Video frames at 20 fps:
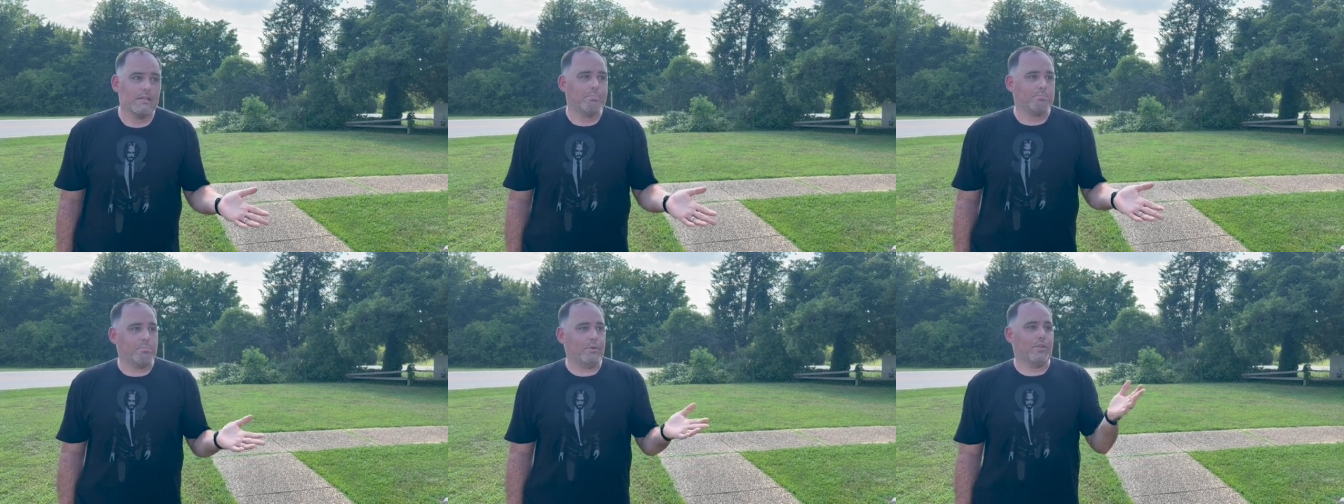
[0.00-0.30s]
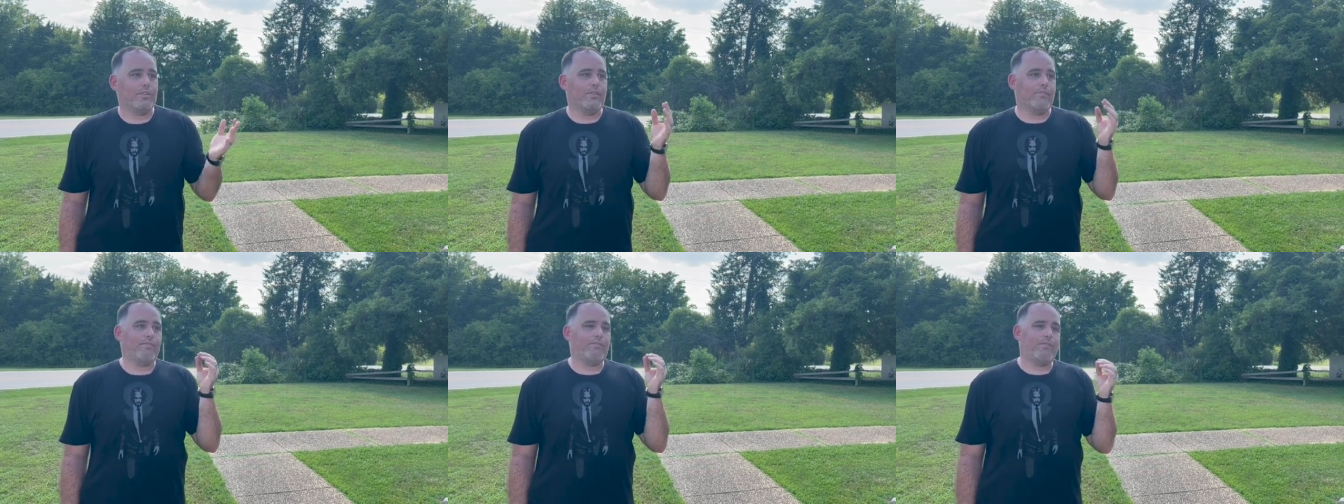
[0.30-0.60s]

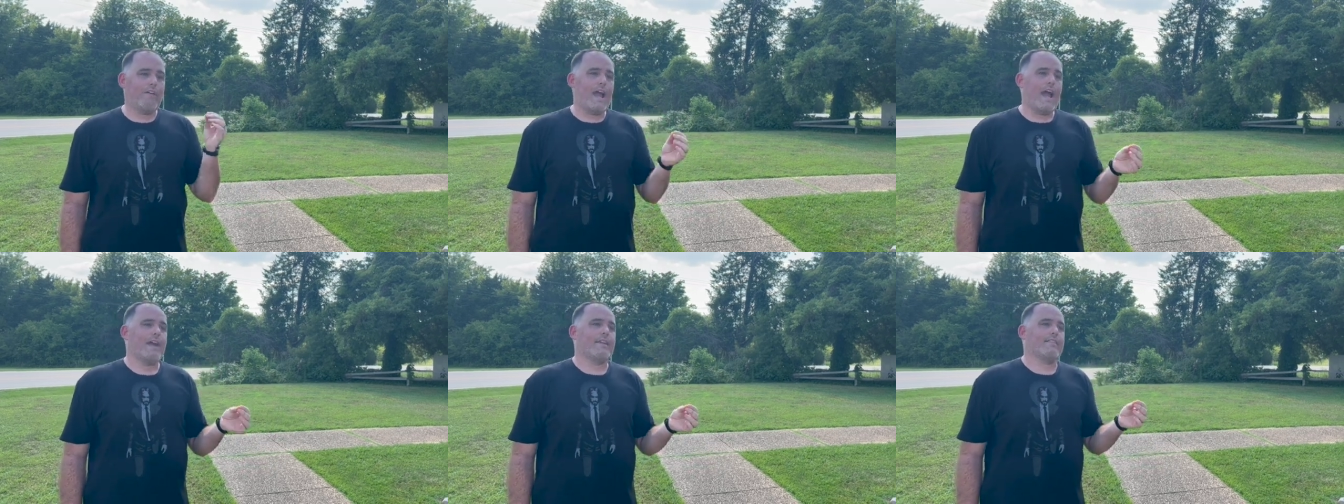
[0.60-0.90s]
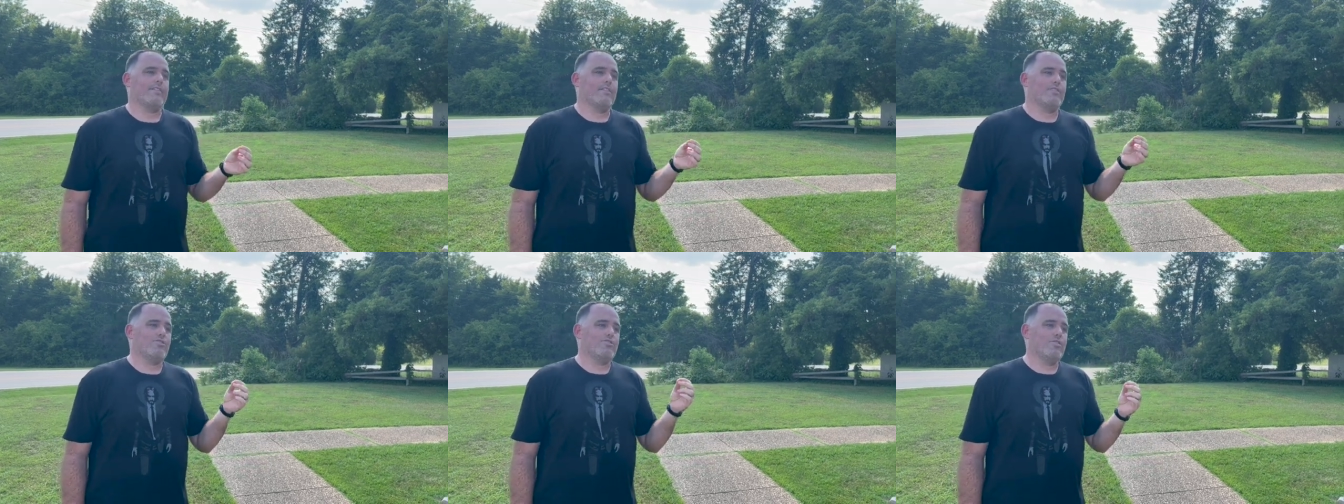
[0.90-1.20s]
But the fact
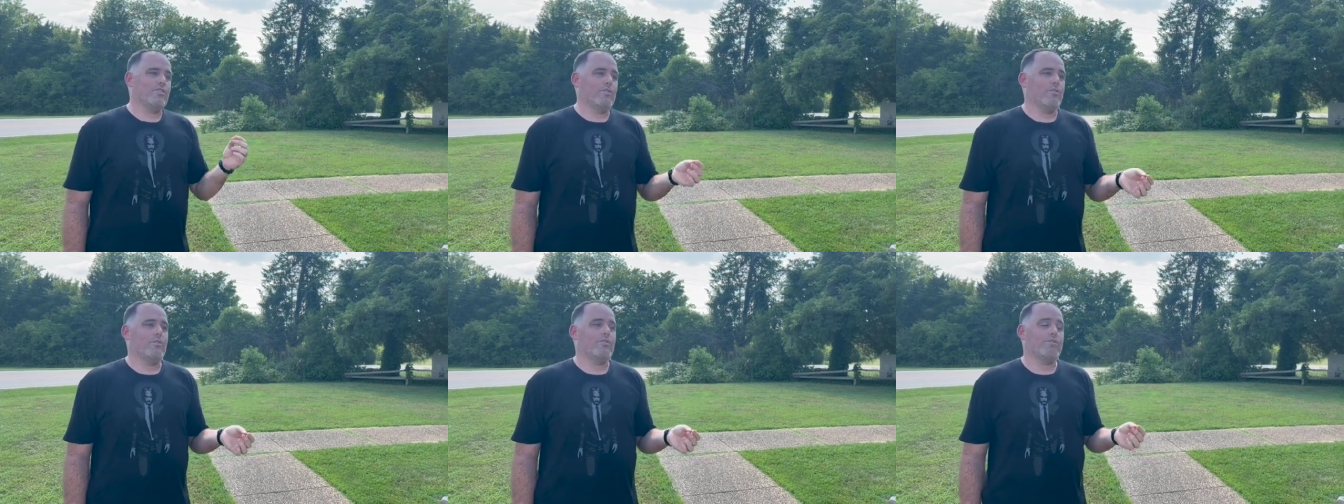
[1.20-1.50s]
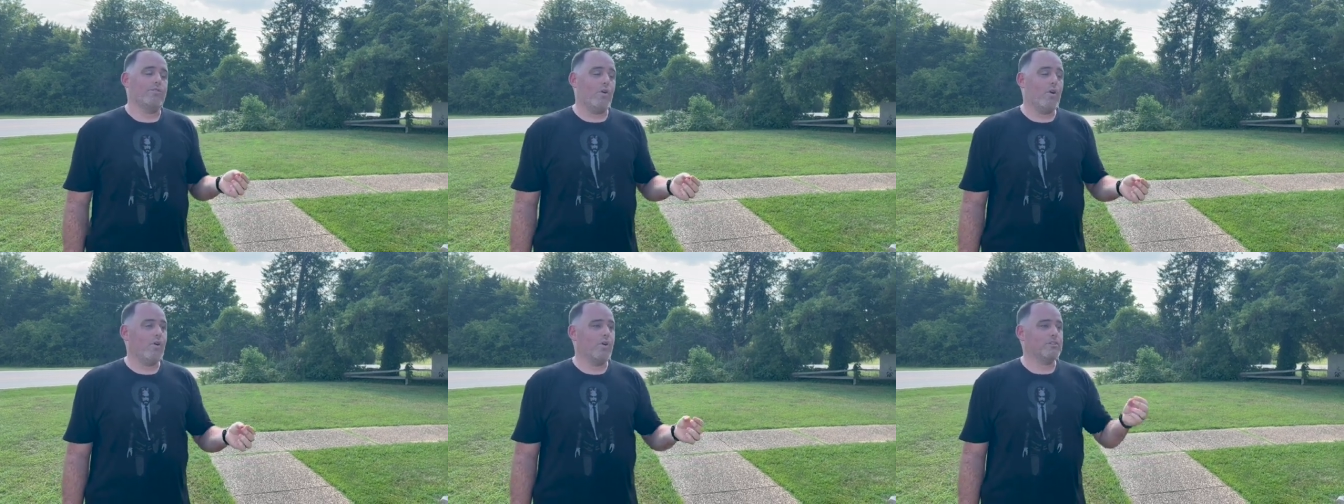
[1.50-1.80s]
that General
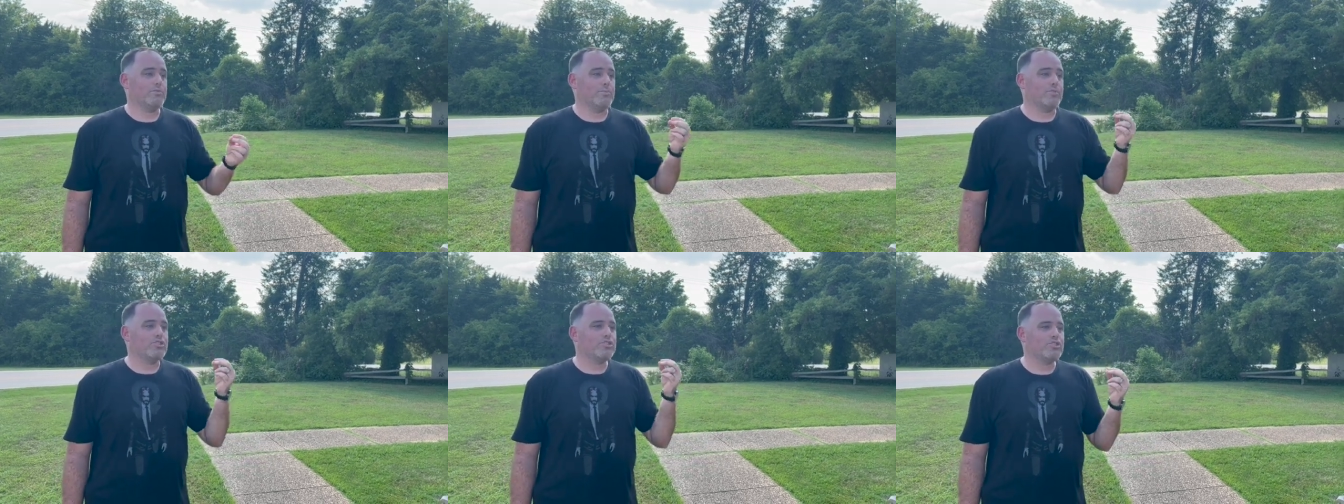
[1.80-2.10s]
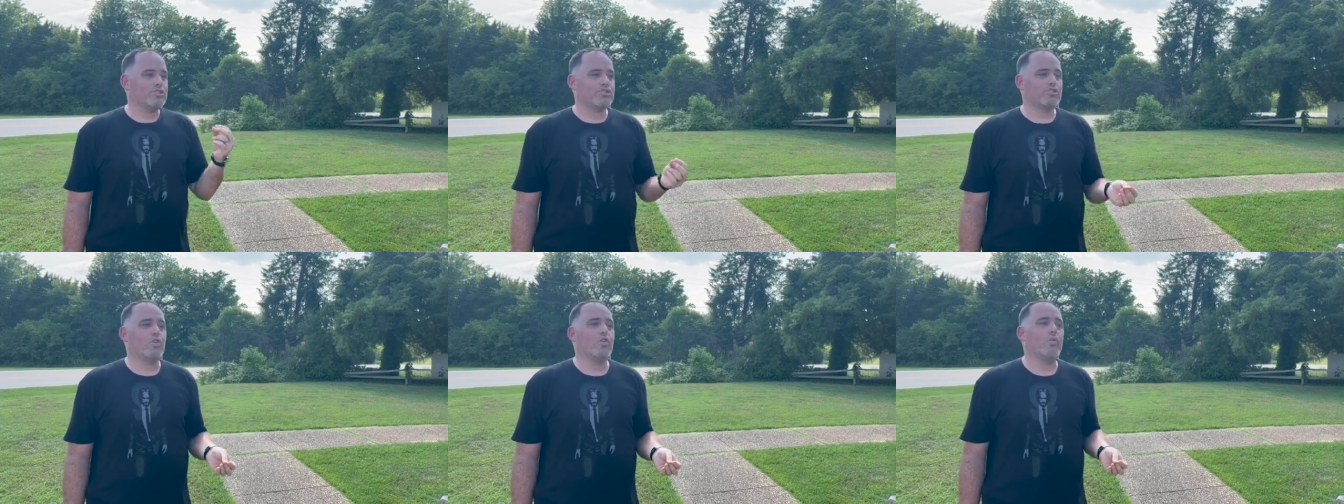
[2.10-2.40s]
Forrest was
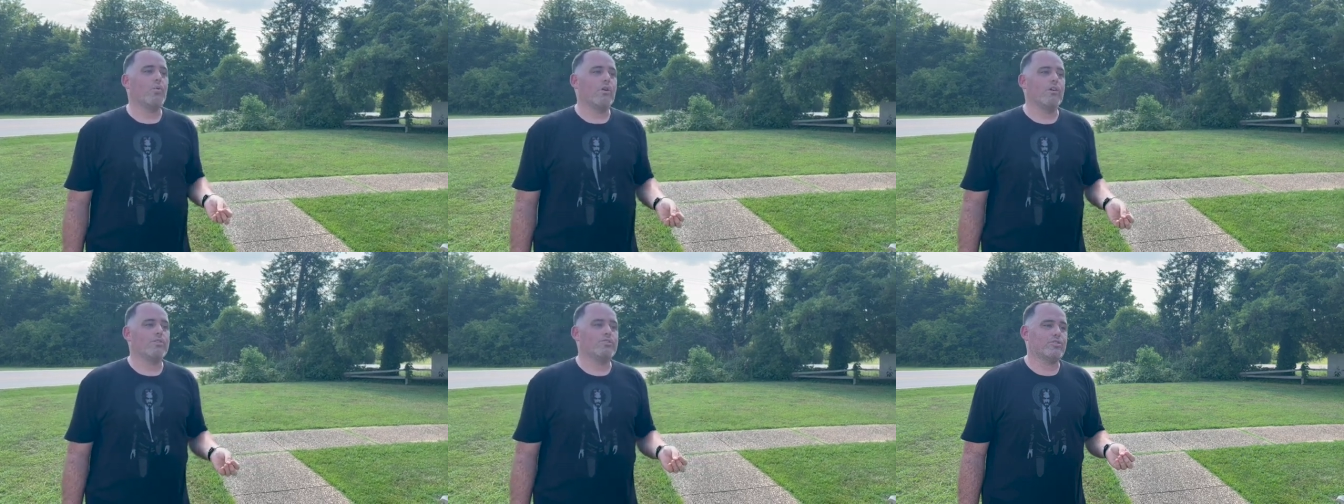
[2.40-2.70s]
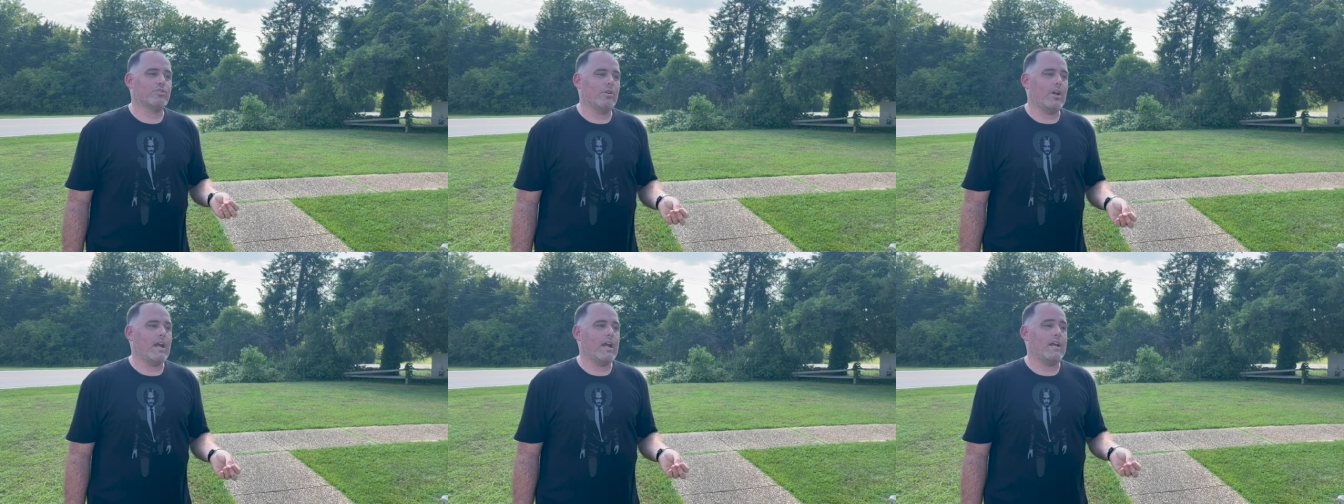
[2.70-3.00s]
so well
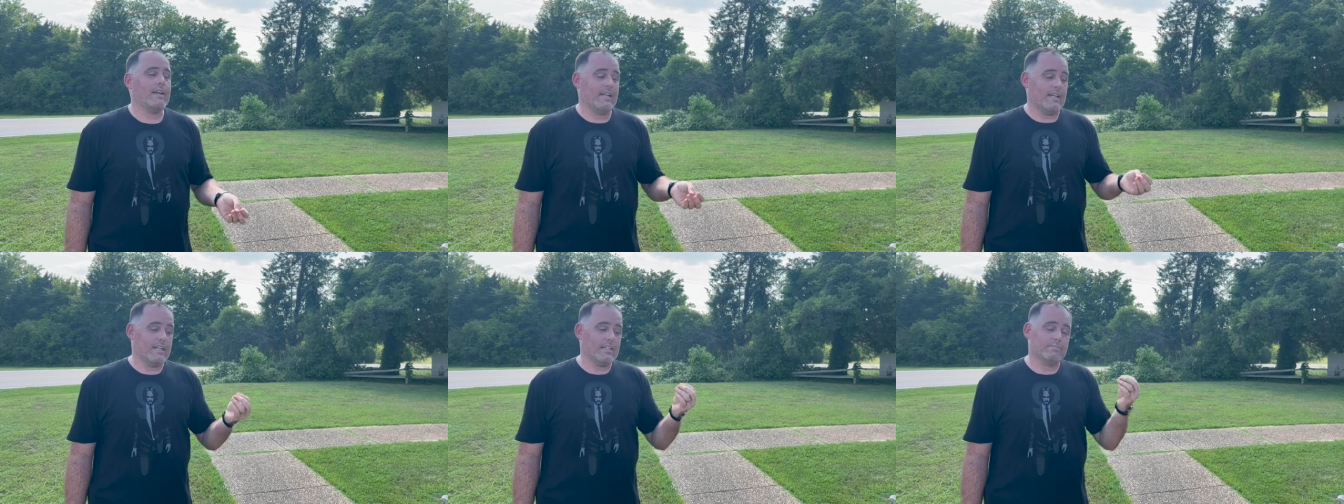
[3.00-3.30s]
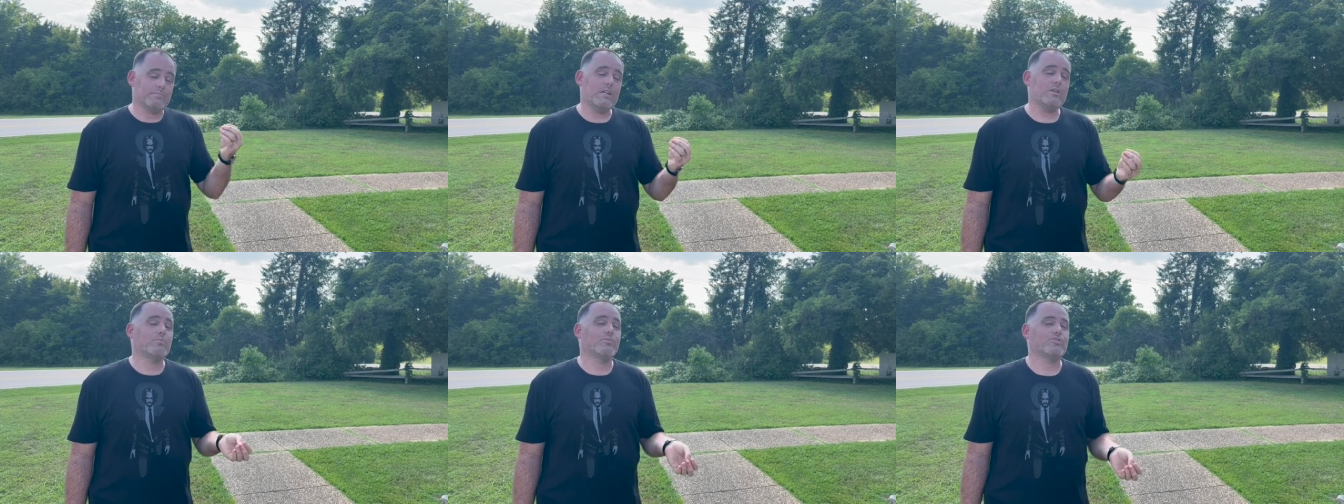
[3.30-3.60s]
trained and his
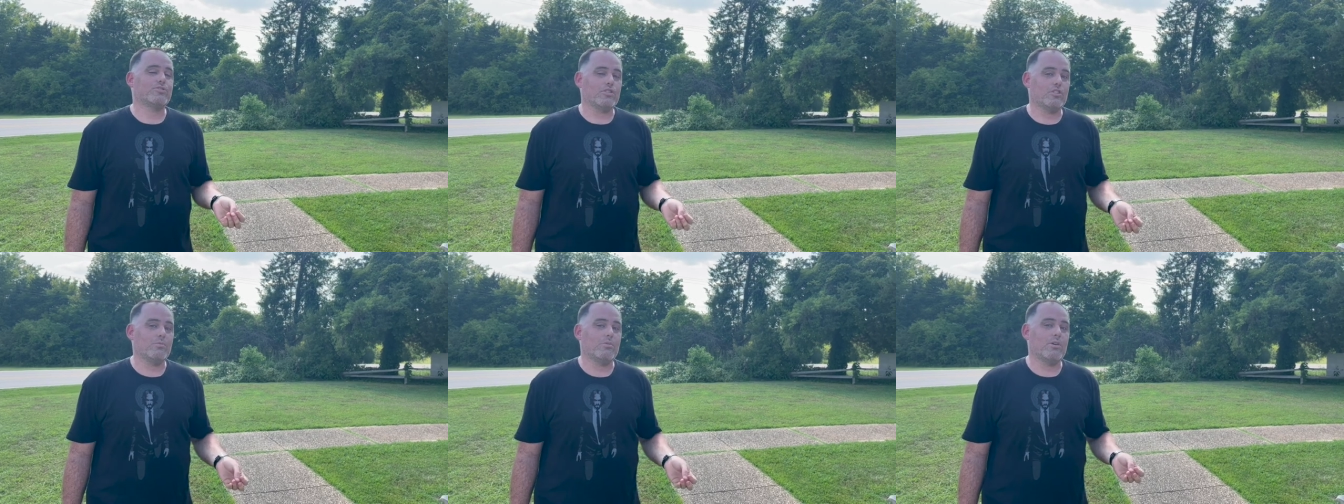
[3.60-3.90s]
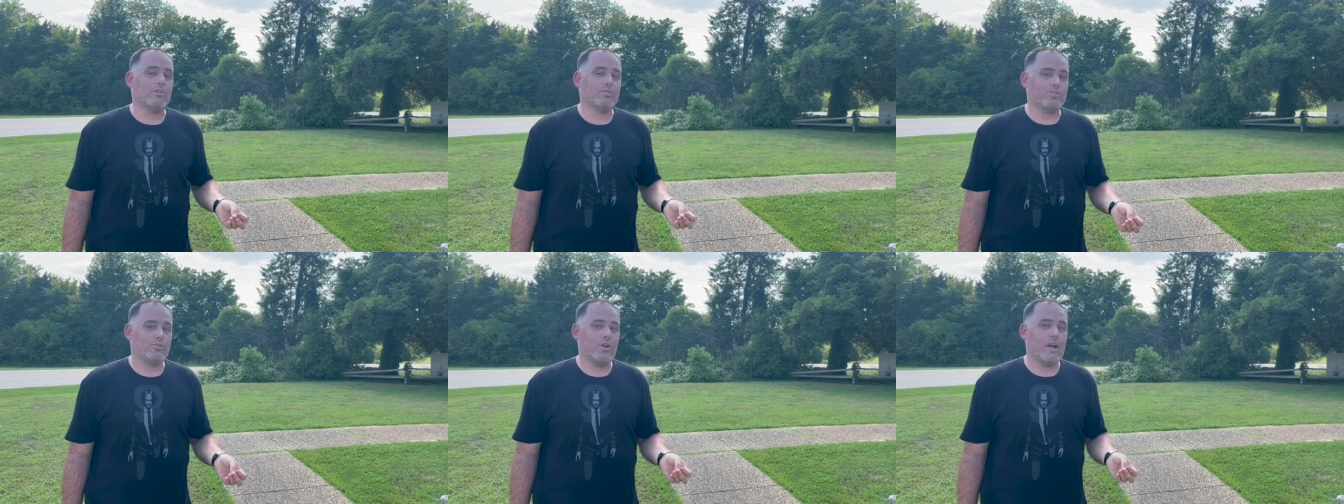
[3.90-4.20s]
men were so
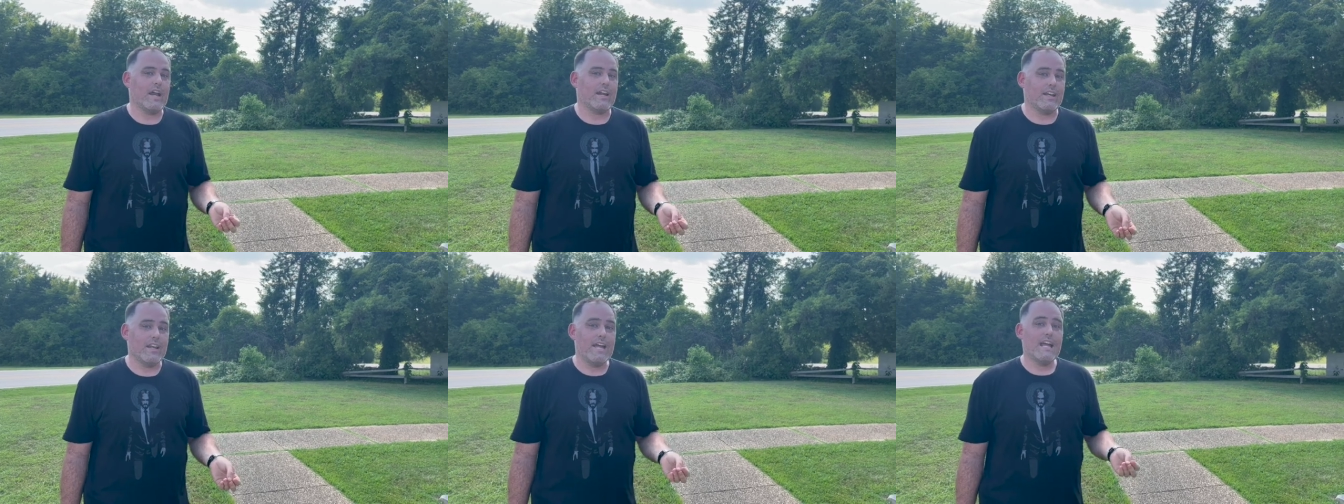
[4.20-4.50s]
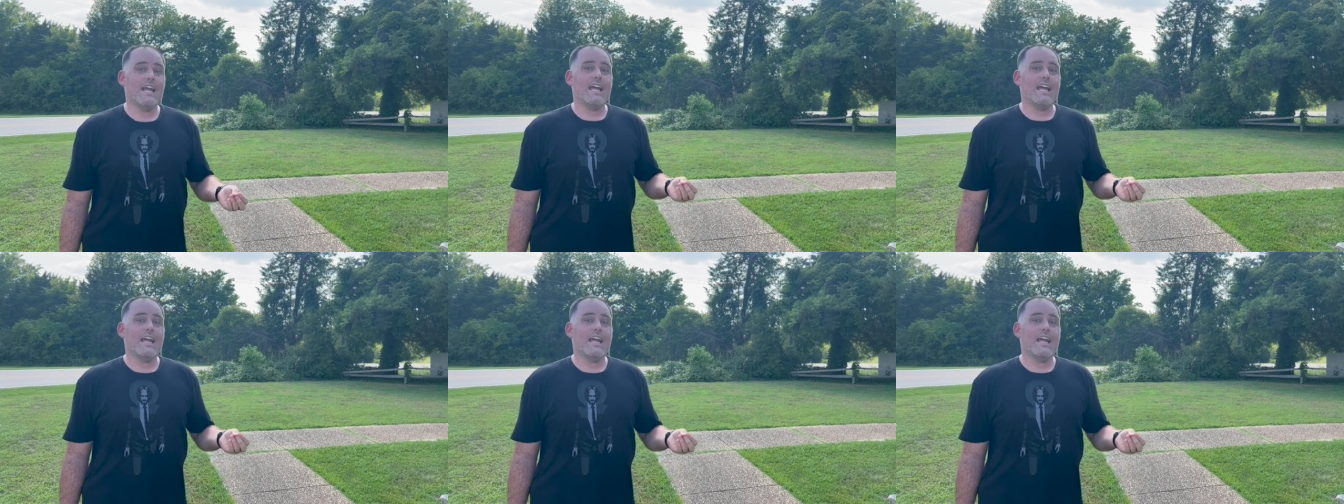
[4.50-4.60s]
well trained